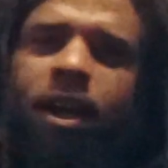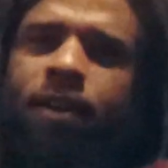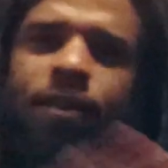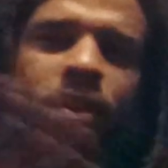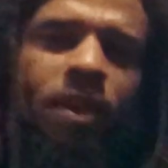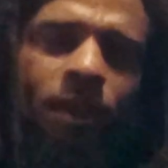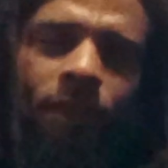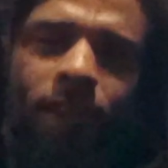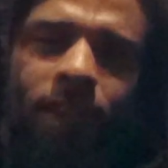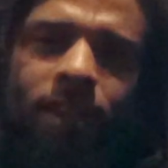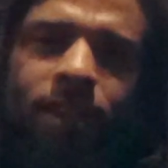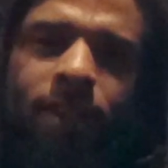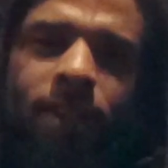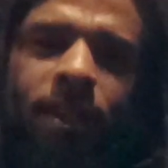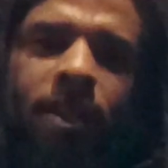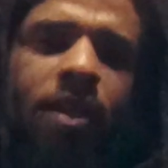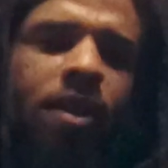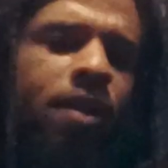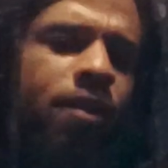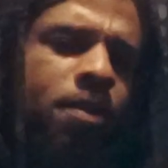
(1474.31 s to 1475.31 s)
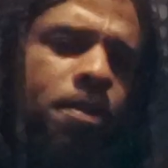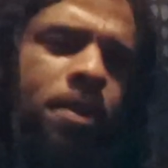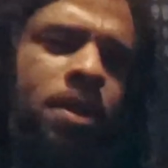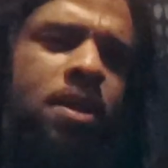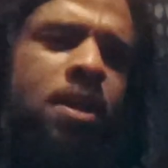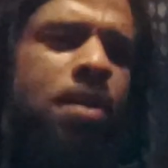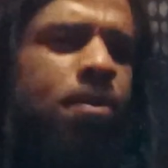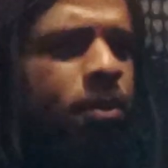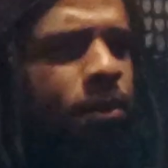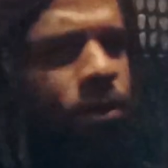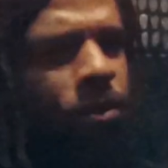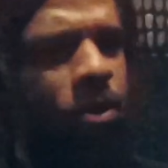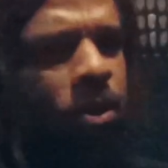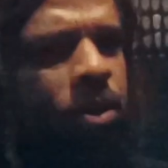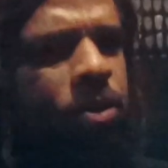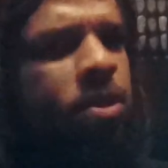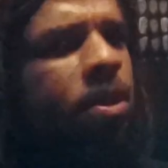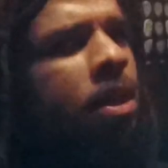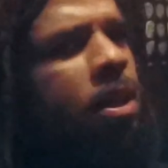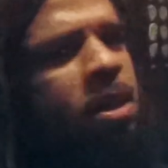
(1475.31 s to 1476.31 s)
even know that's even been done
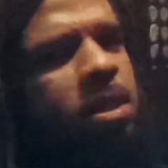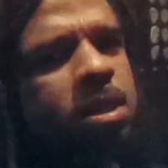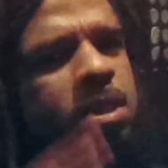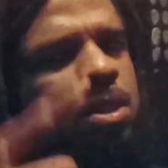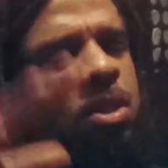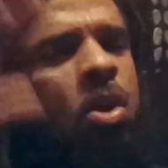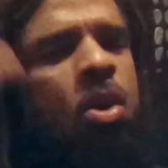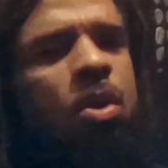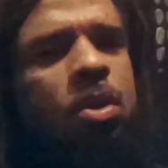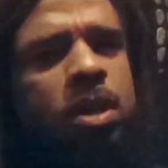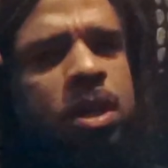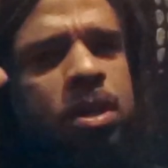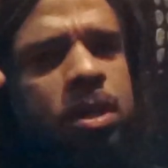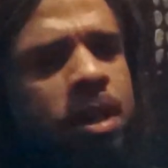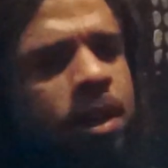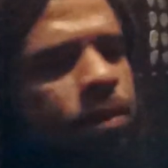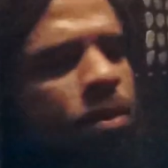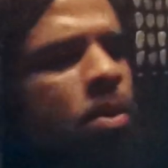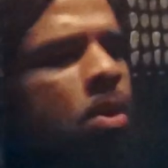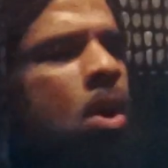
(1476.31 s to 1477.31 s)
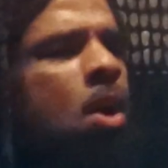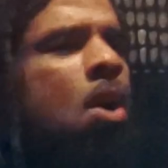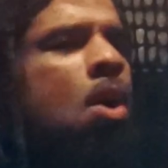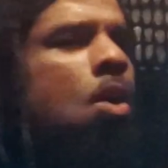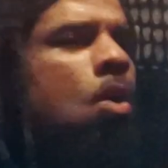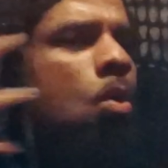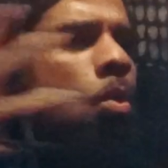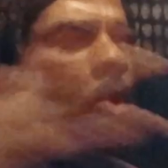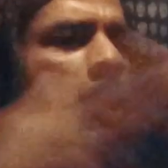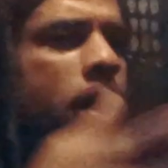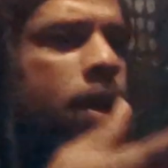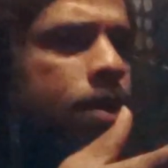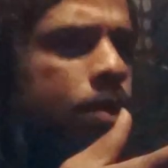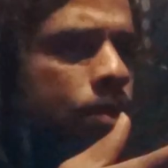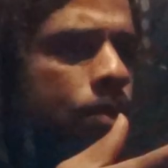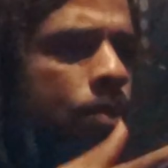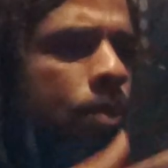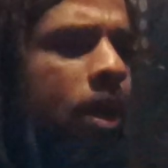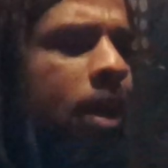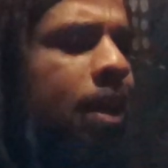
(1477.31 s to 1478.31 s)
before. So that's just a whole nother level.
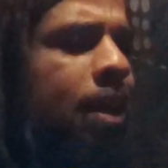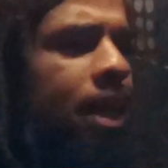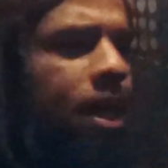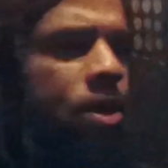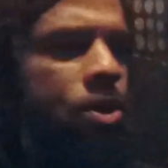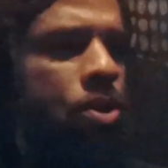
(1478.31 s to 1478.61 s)
what led